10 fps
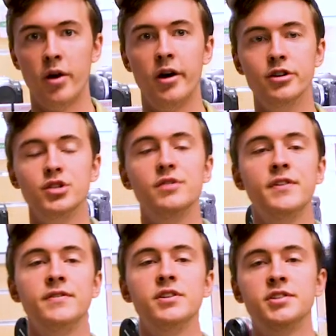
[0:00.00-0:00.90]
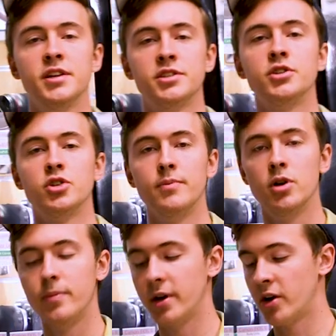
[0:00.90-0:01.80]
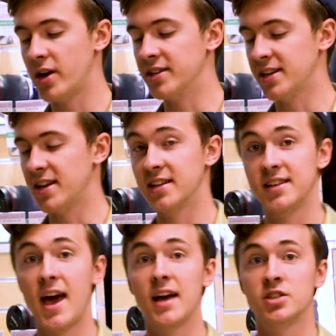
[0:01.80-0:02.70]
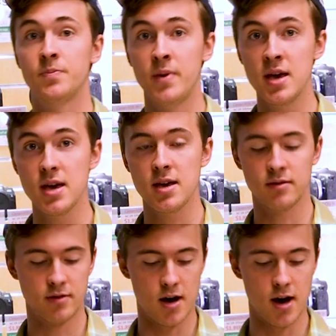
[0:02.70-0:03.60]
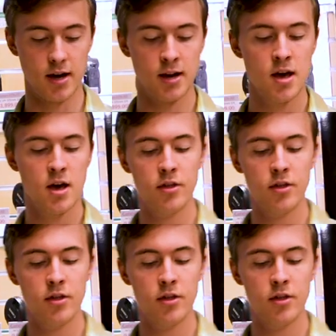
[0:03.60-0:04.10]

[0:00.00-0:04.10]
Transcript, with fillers: 150 to 600 millimeter is in its SP line.